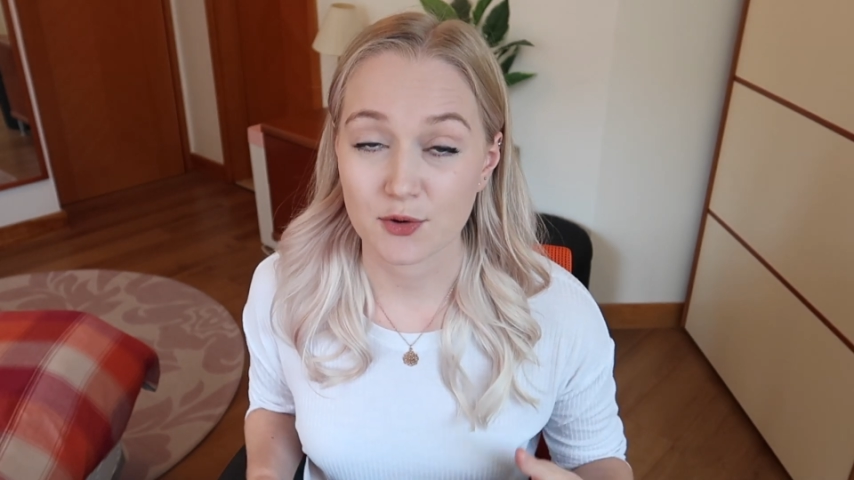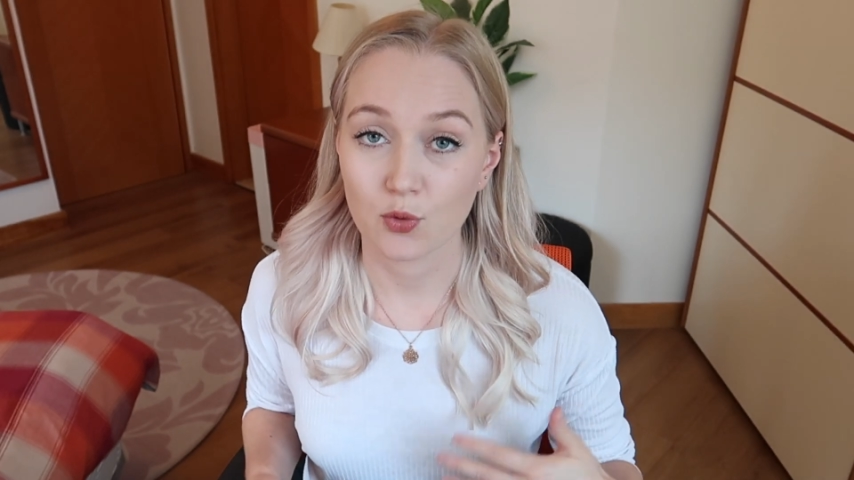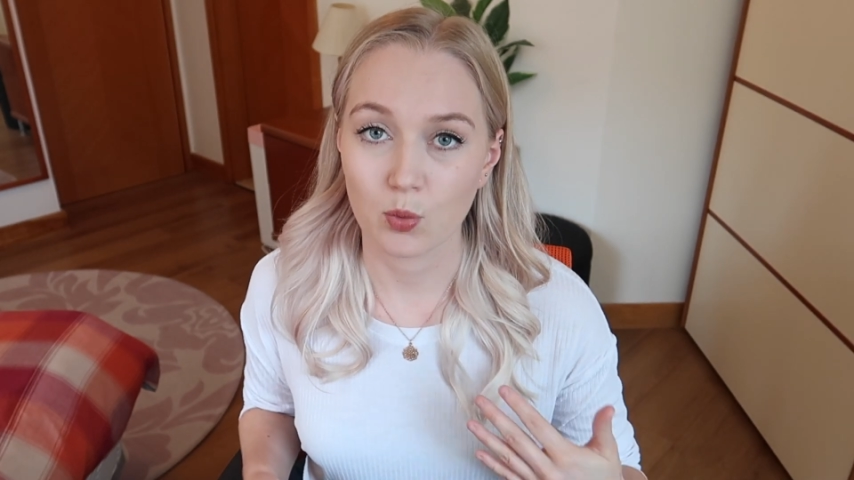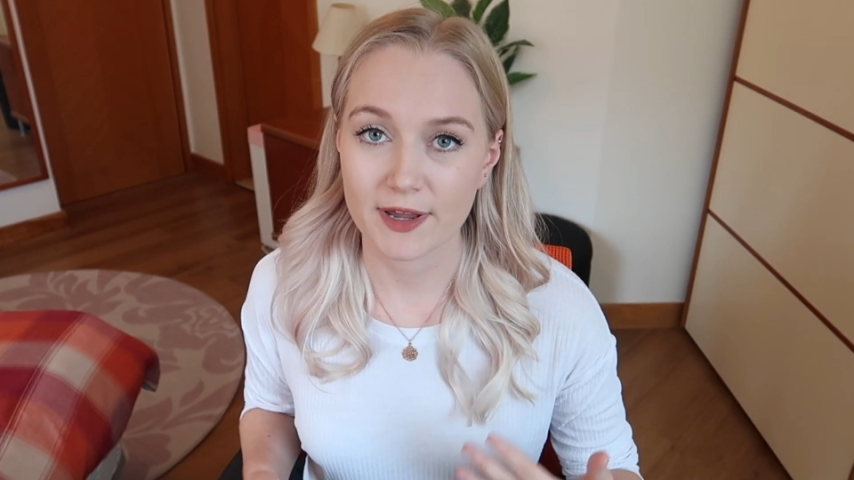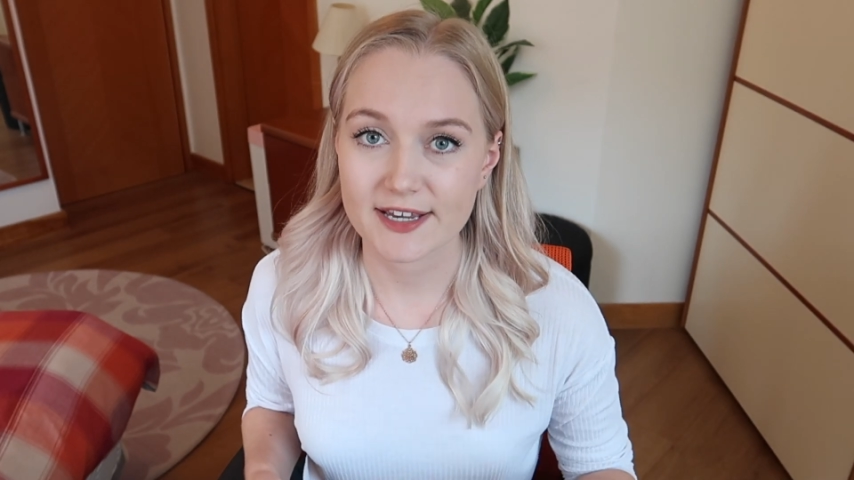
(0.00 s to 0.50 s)

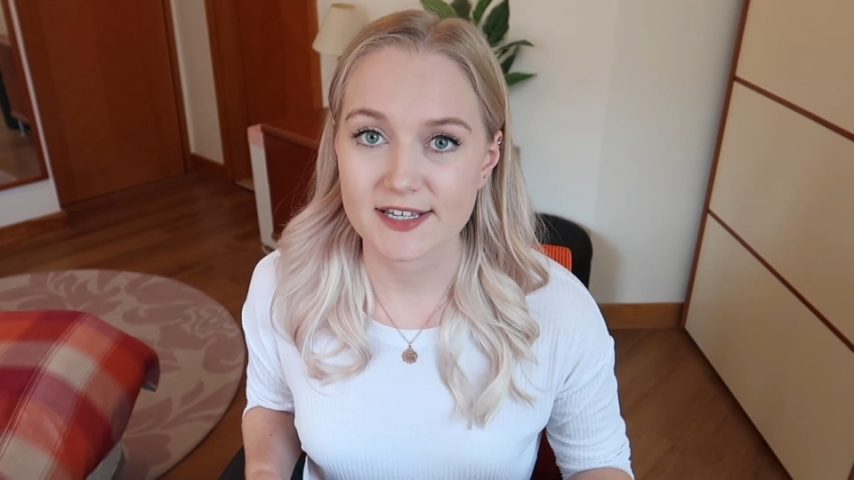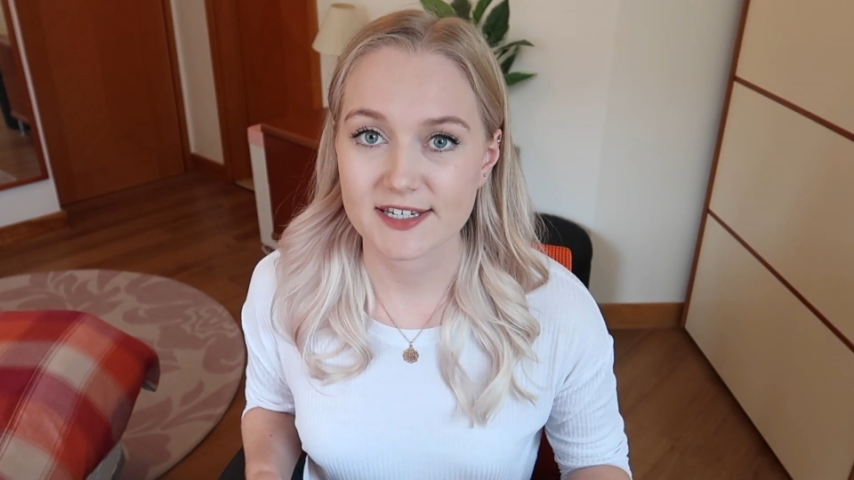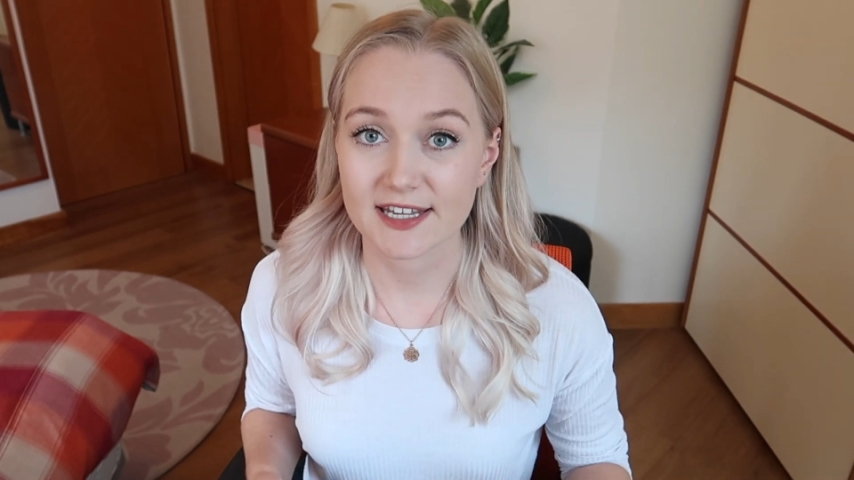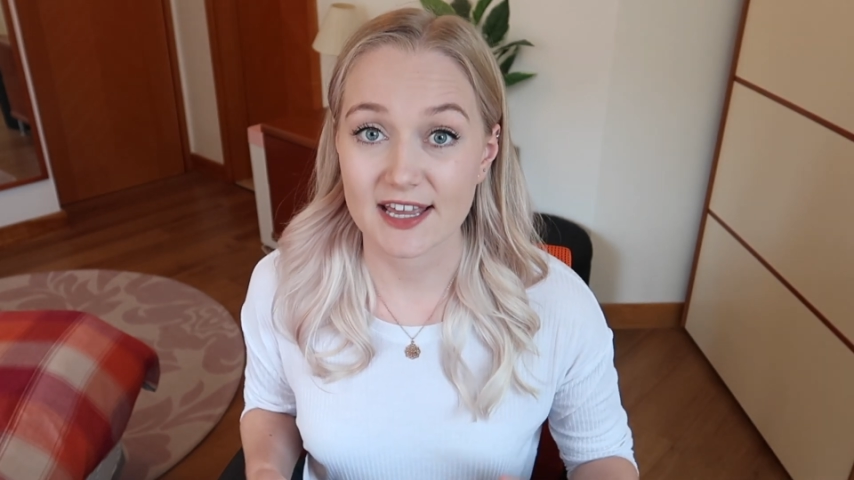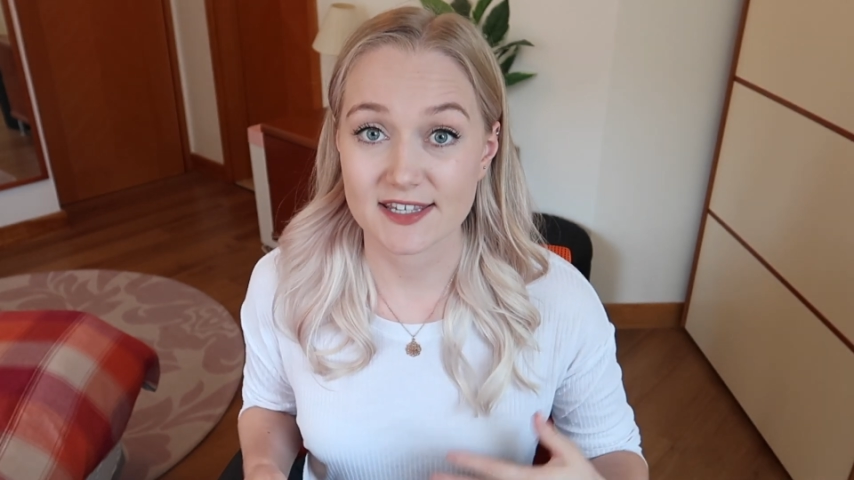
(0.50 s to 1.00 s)
or weeks
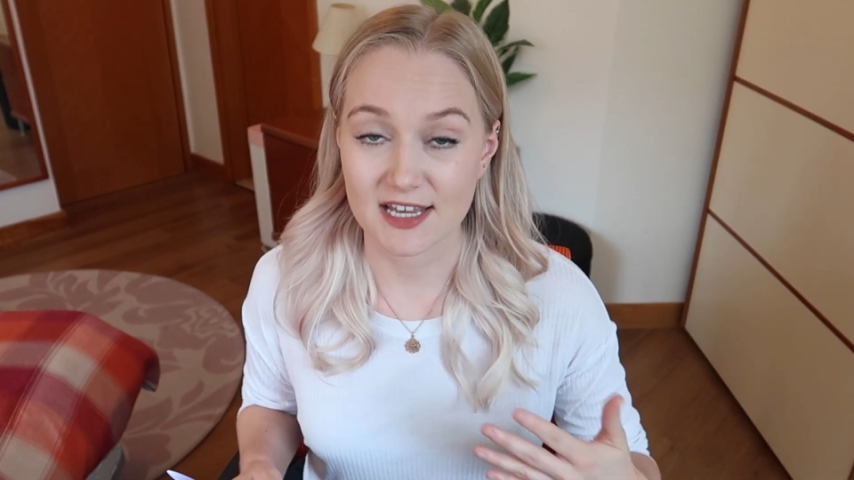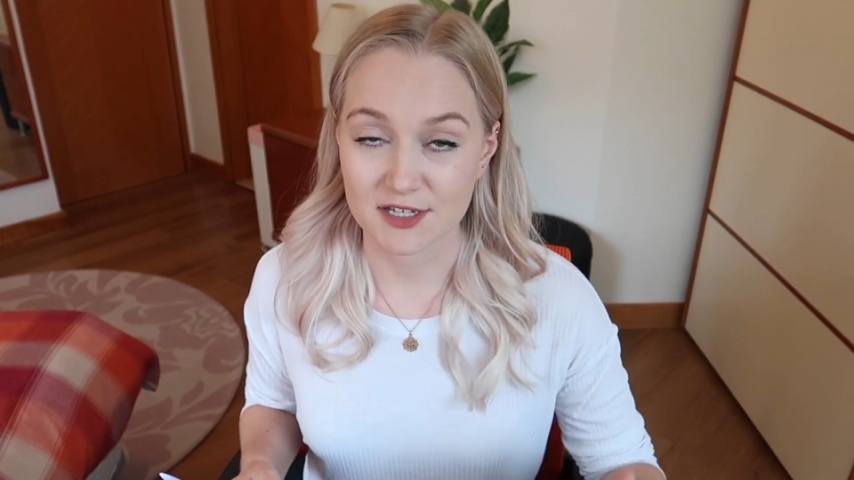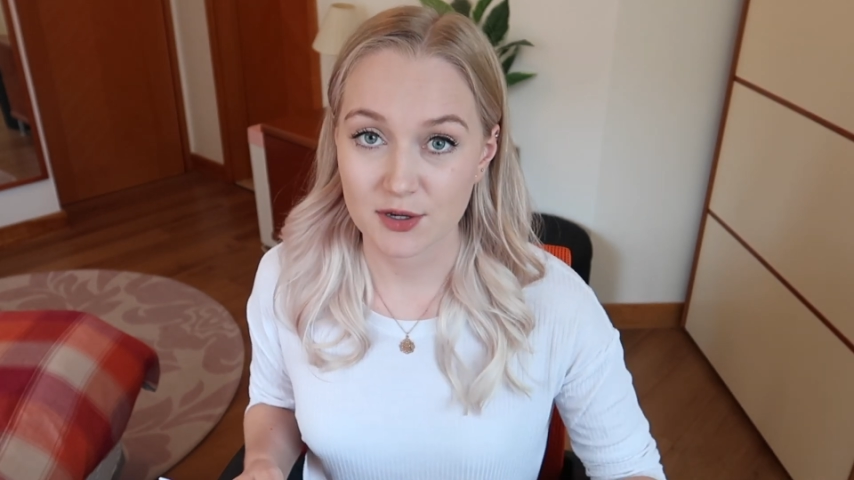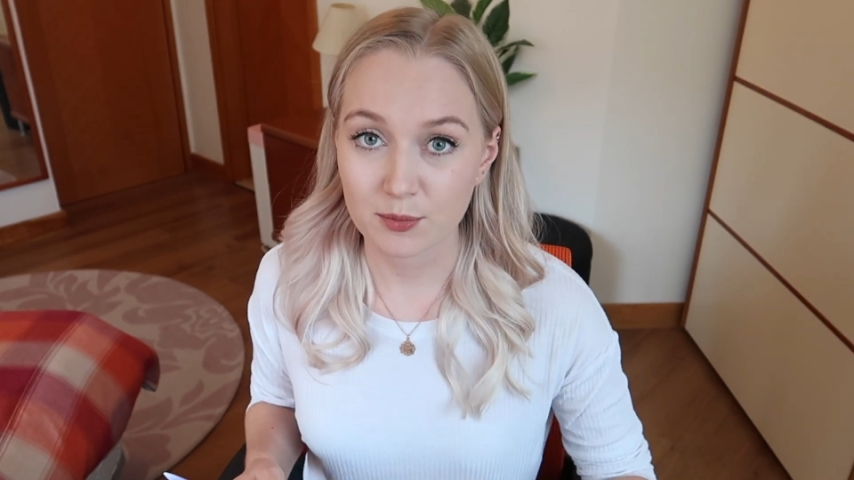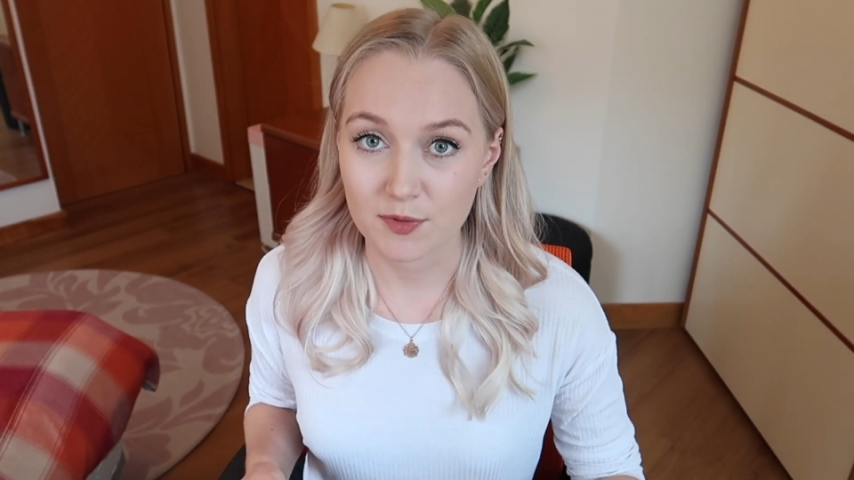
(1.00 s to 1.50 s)
to get
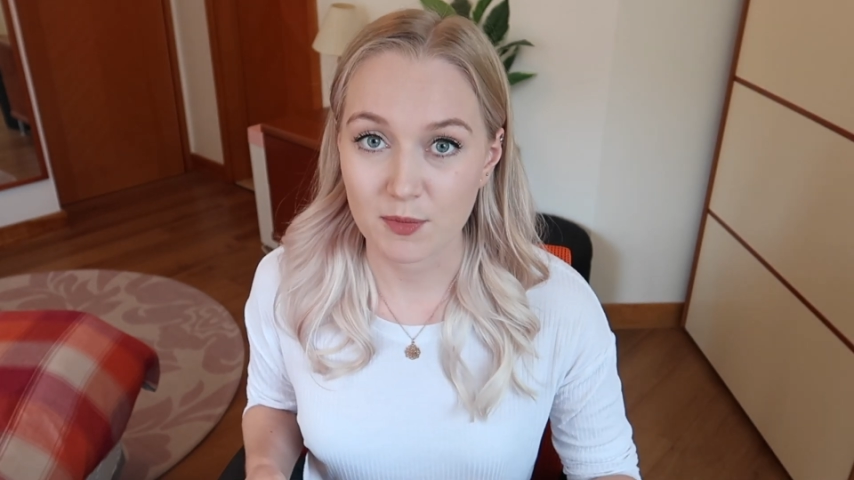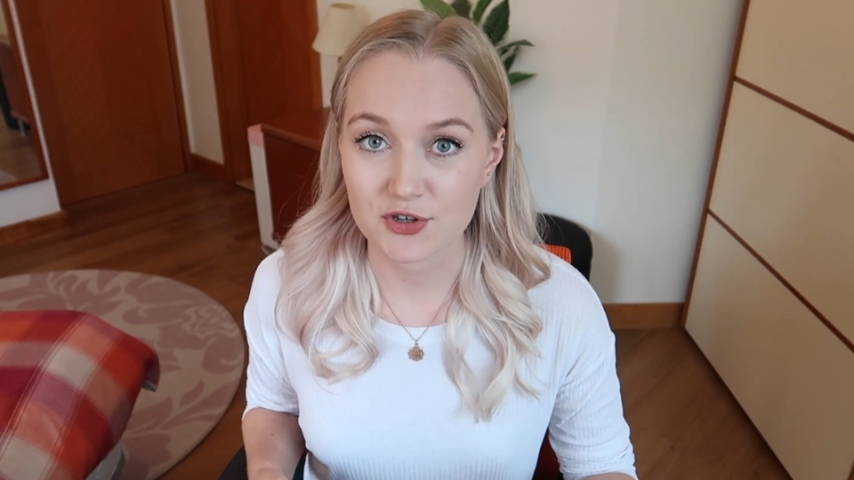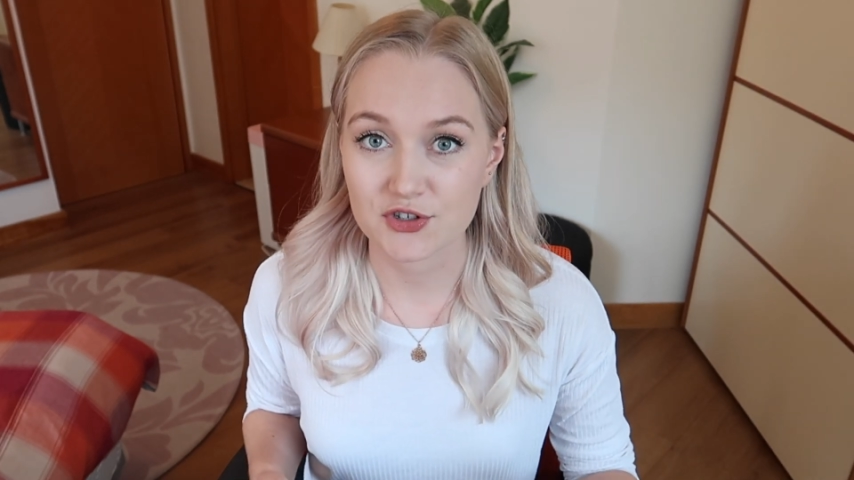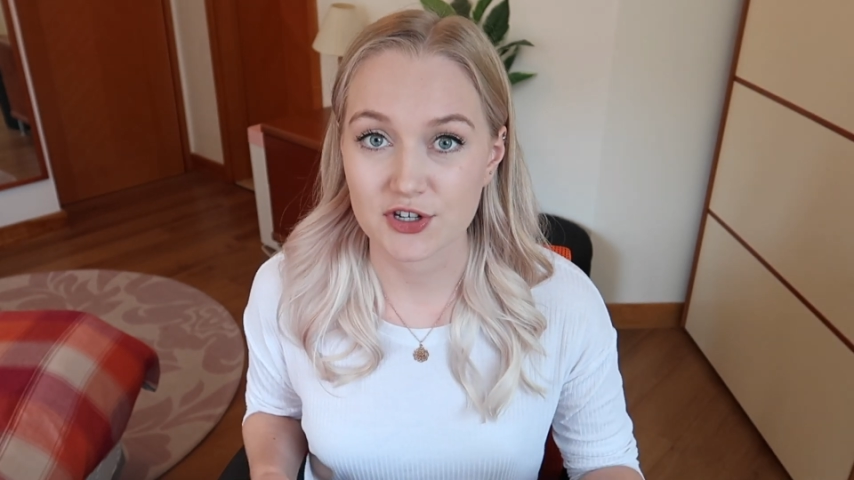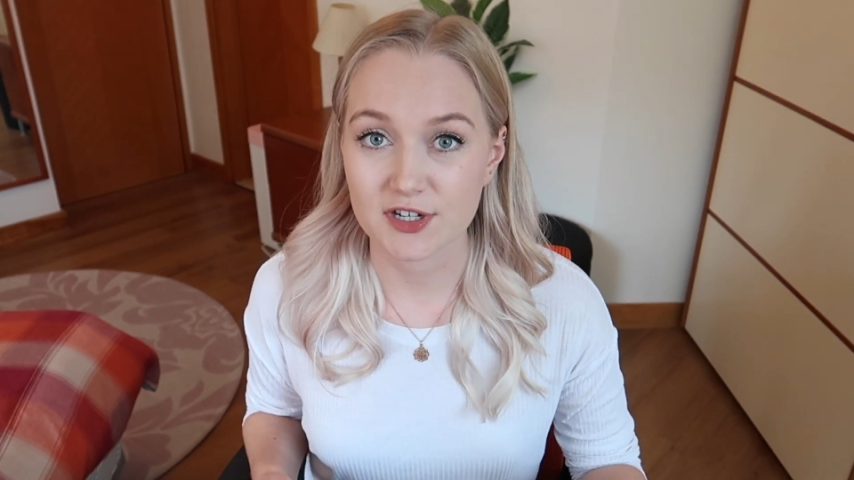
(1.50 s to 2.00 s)
set up with my
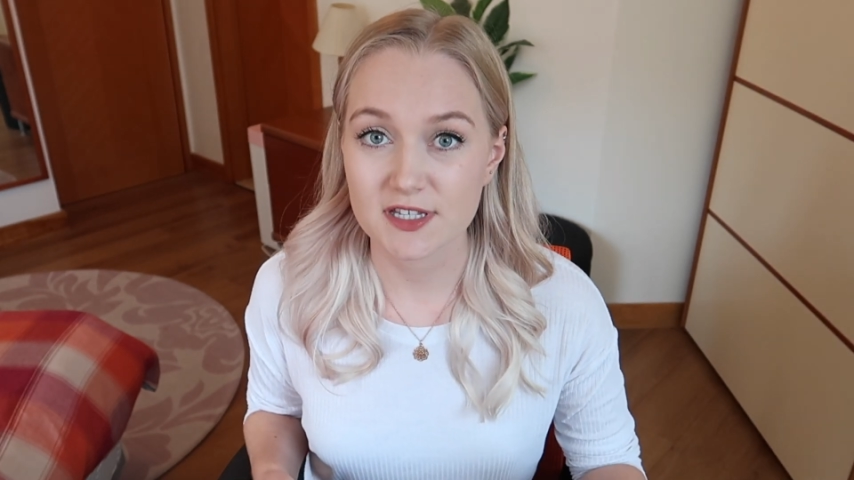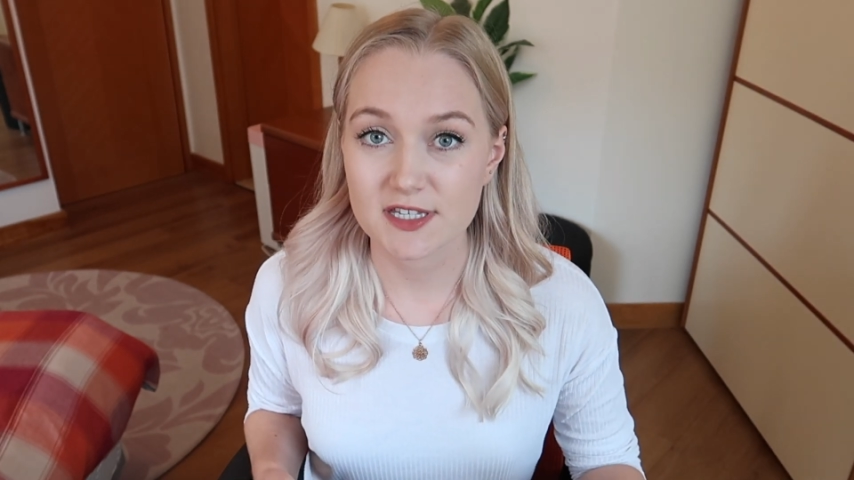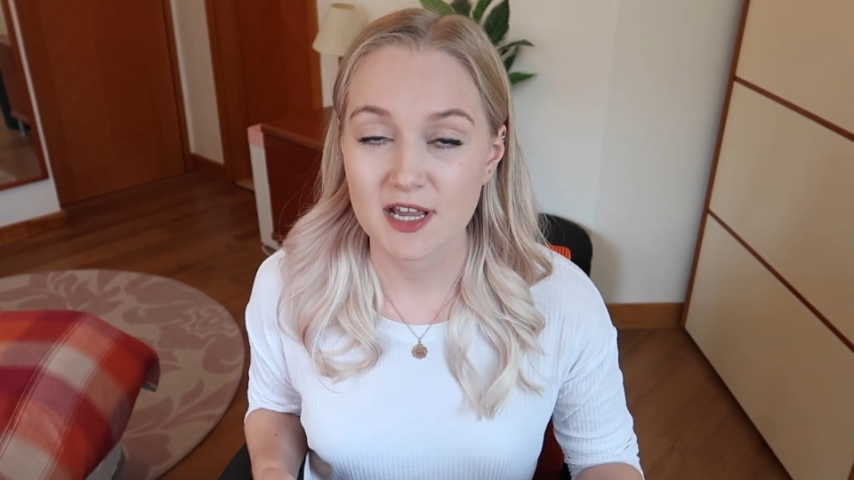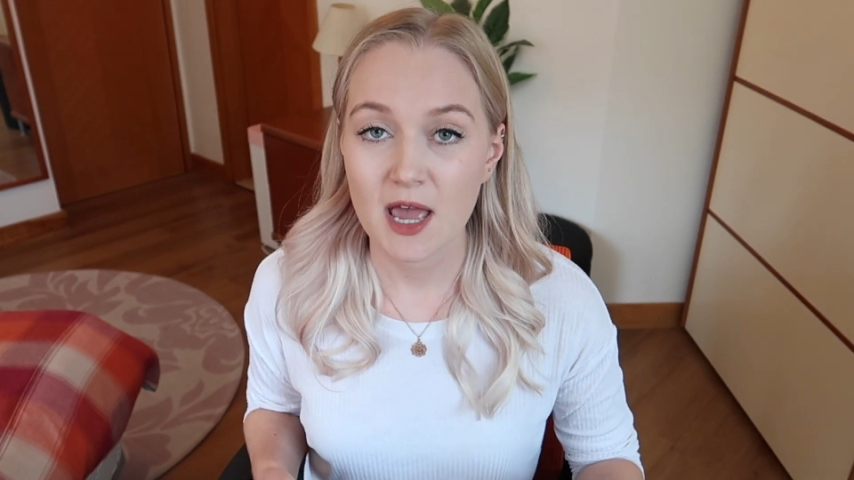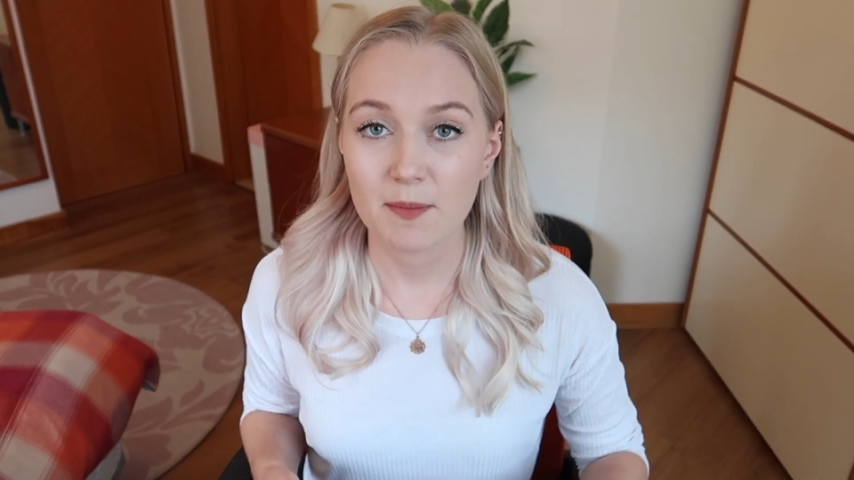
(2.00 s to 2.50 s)
students,